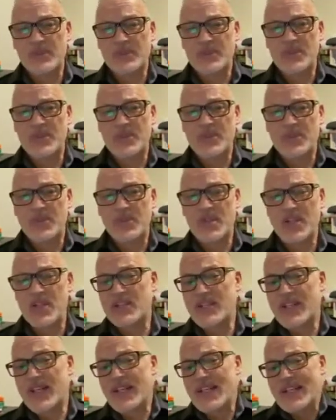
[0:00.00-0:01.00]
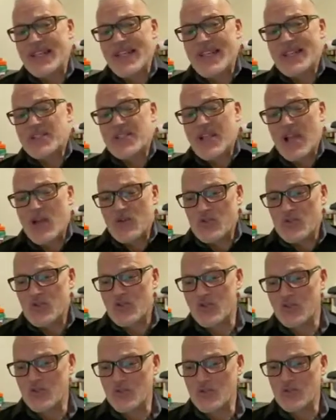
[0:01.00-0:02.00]
So they stayed in guest
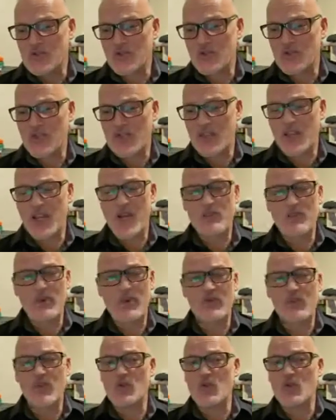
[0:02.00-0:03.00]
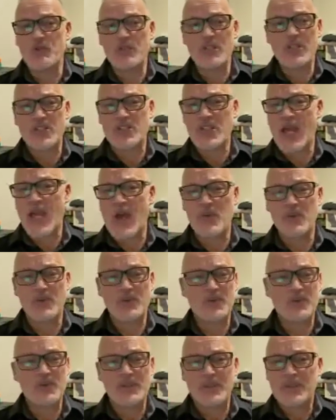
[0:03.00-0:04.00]
houses, filling up every room in the town.
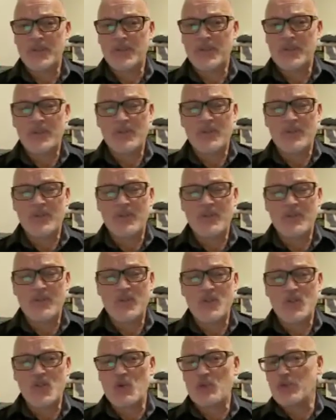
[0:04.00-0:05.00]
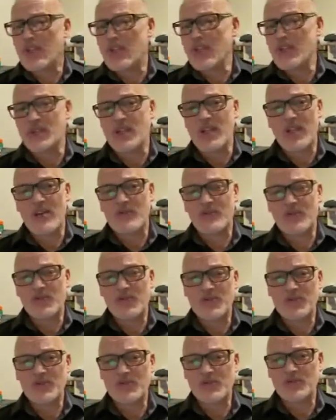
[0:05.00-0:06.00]
There was no place left
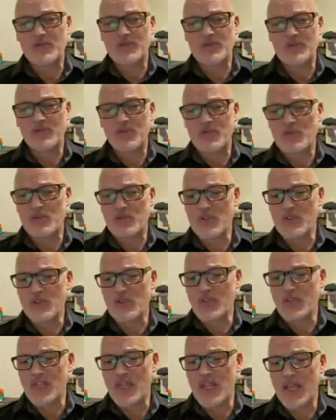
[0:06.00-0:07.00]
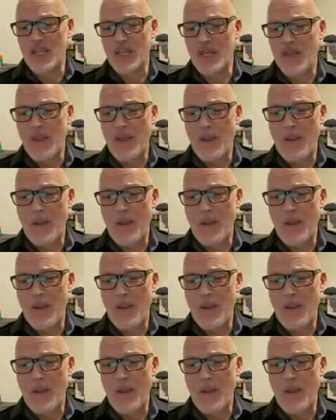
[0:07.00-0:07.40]
for the birth of the king.